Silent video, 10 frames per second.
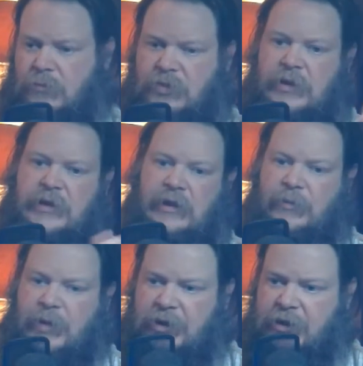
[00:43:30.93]
thinking
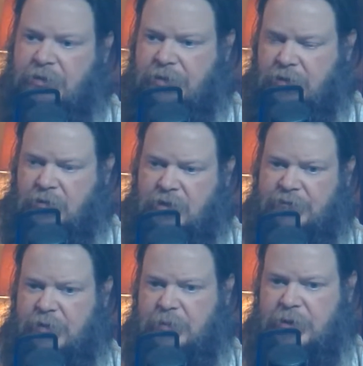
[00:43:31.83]
about anything,
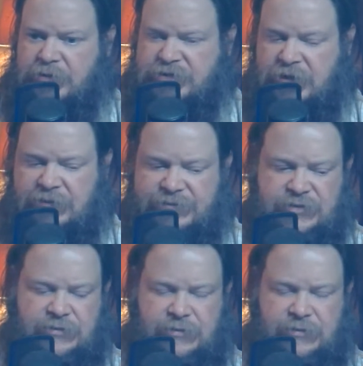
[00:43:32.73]
even about ourselves.